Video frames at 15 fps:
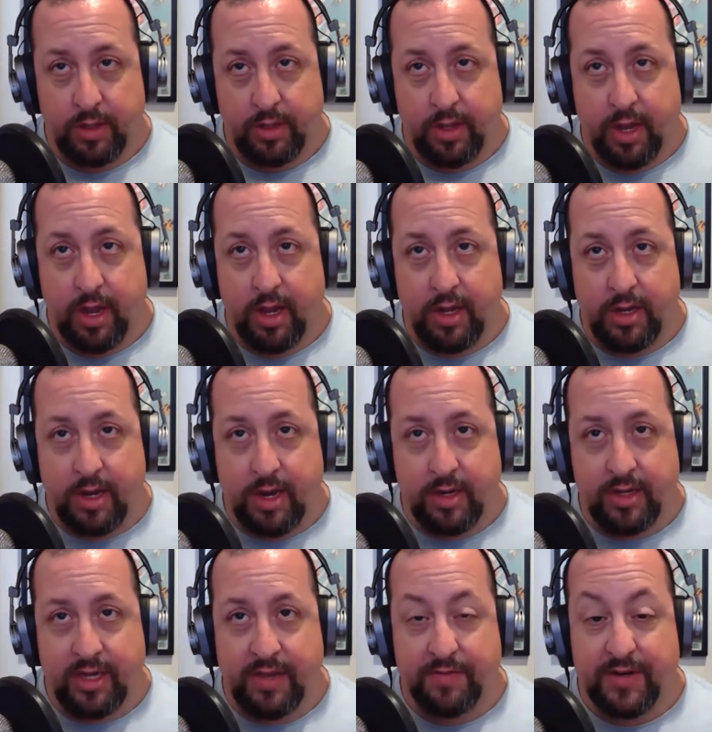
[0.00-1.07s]
I'll
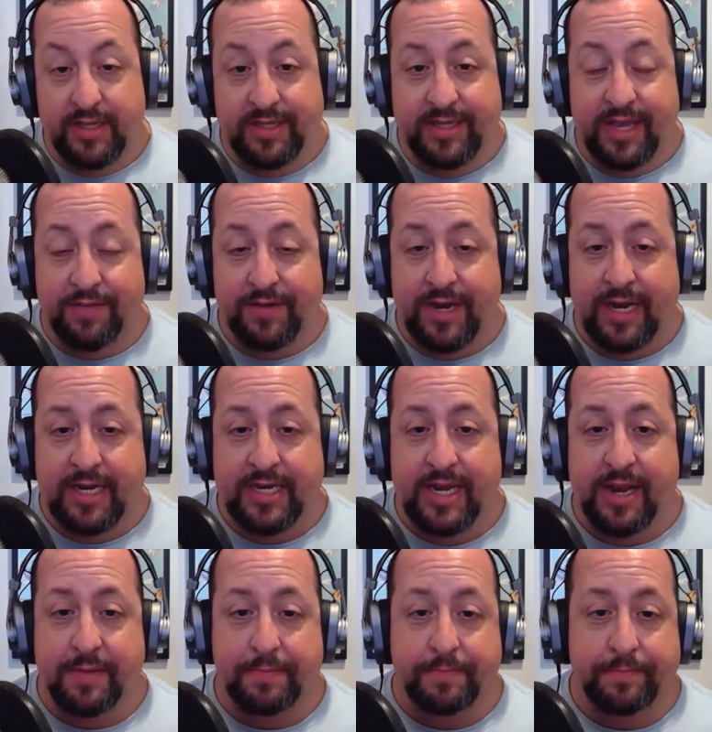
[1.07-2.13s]
give it a 7 out of
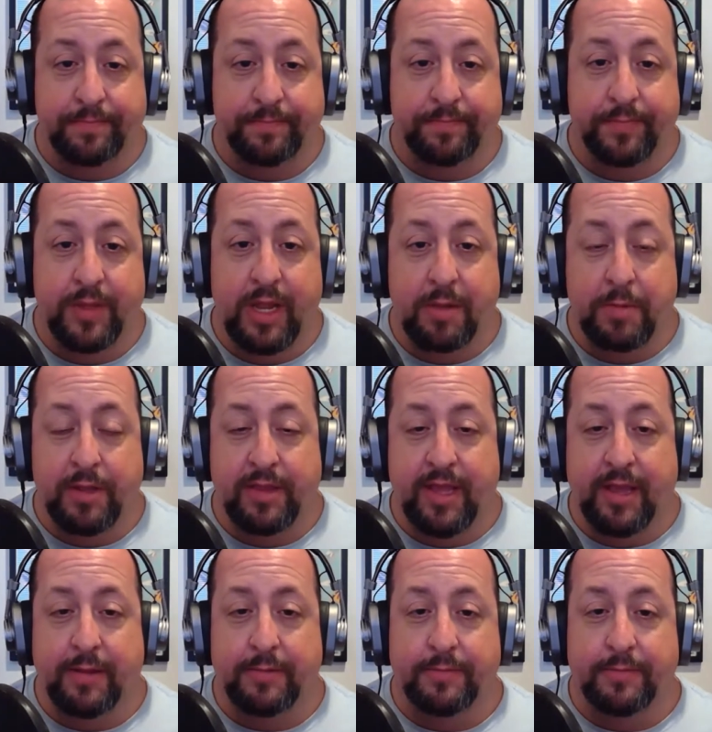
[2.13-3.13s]
10. How about that?